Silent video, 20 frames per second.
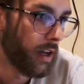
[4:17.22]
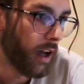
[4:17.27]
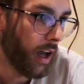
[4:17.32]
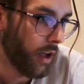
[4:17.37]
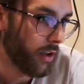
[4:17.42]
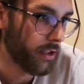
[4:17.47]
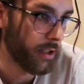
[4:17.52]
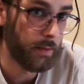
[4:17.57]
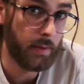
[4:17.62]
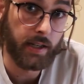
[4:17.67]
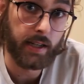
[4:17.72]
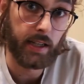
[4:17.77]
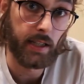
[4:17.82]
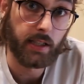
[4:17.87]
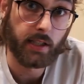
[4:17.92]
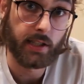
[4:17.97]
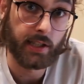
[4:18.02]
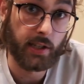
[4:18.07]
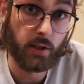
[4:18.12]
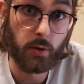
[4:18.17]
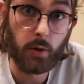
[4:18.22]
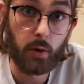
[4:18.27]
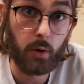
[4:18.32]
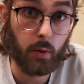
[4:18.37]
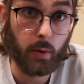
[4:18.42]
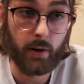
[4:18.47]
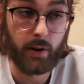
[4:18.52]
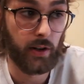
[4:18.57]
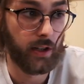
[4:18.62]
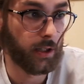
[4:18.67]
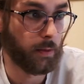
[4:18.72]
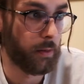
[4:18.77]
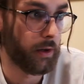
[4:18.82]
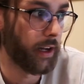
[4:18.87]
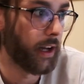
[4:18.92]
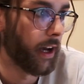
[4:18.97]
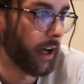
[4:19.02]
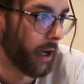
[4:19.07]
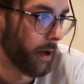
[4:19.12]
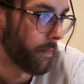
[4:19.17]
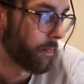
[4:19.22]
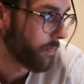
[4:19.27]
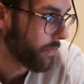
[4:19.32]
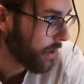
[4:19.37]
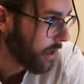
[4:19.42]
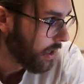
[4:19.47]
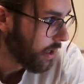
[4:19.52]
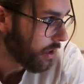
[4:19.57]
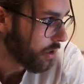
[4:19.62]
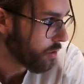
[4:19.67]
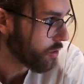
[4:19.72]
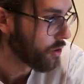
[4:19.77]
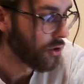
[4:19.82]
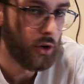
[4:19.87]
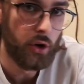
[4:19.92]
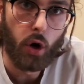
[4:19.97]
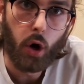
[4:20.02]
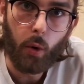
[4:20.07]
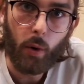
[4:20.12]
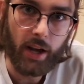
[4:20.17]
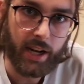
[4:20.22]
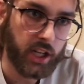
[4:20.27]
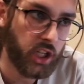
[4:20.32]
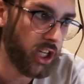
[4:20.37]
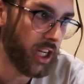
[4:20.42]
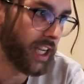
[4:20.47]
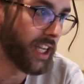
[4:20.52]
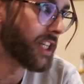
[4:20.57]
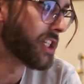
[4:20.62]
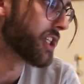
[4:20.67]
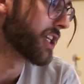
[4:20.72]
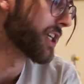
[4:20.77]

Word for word: I was limited to zero queries per day. There was no way to change